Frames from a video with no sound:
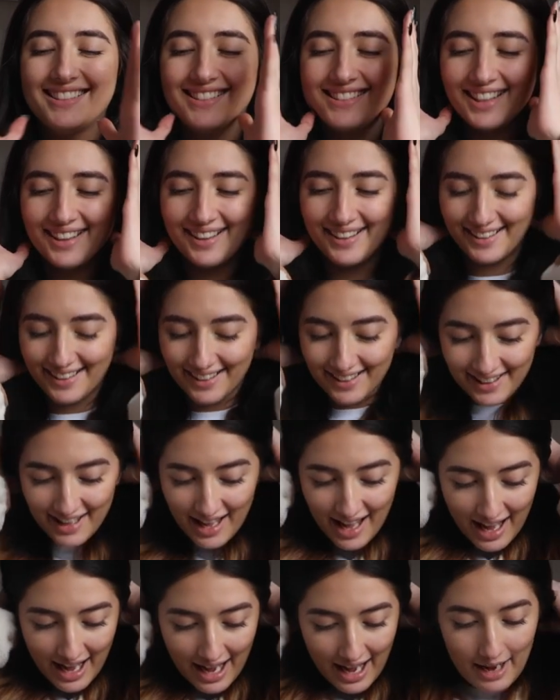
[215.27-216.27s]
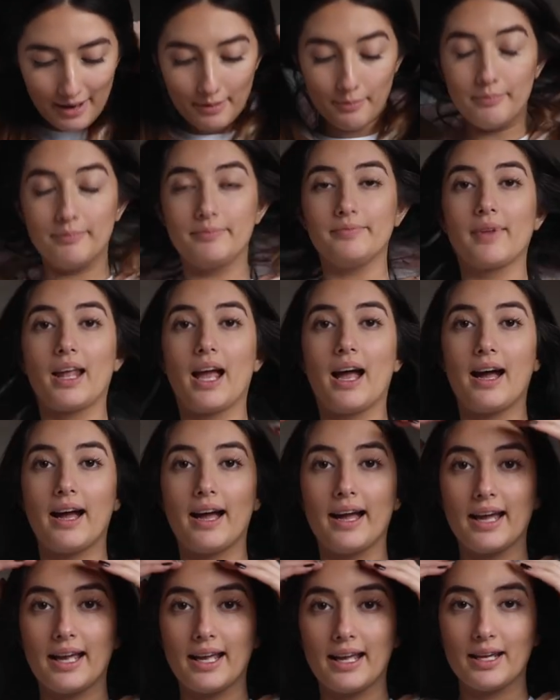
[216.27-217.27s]
So
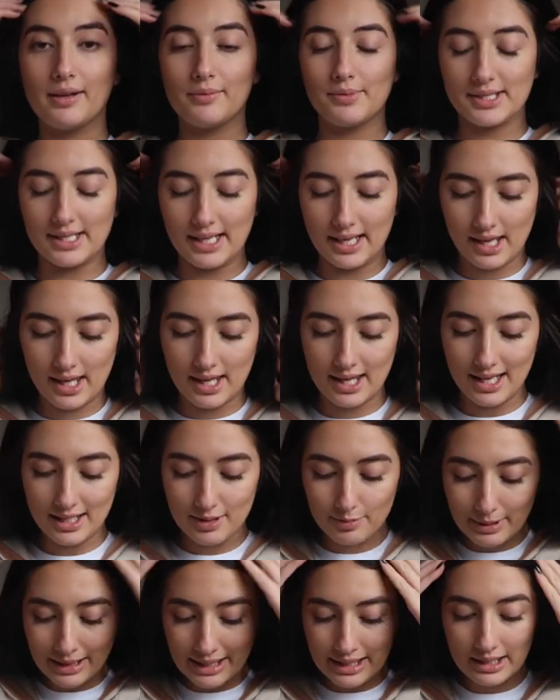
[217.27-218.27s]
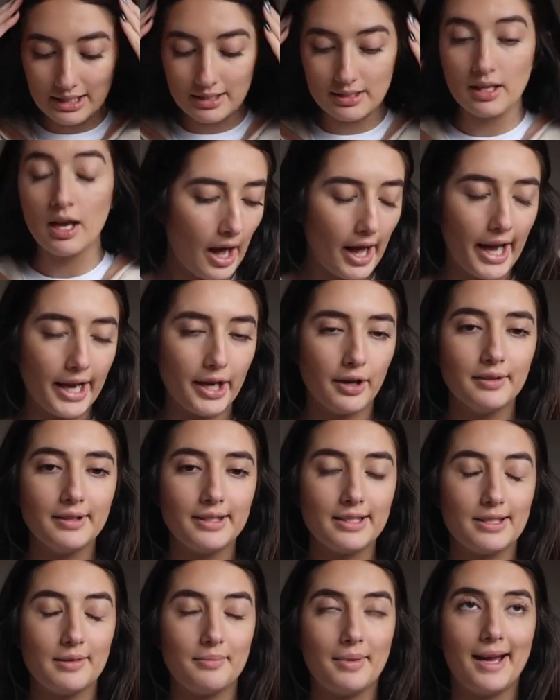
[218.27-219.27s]
I was like, yes, please. I got
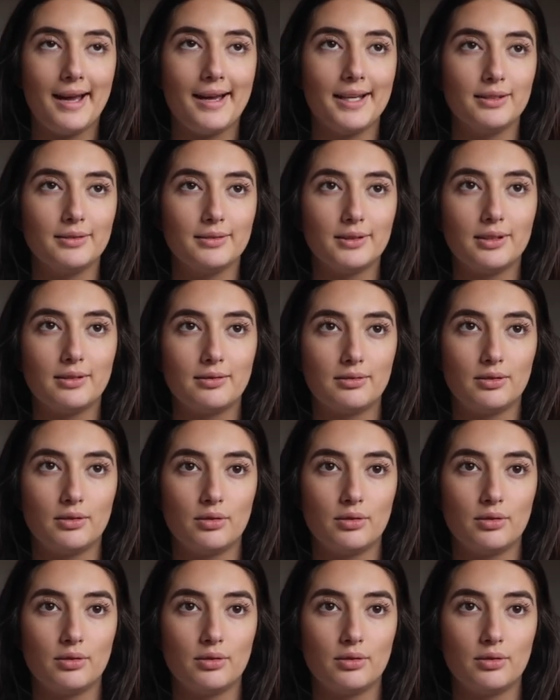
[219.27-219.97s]
this about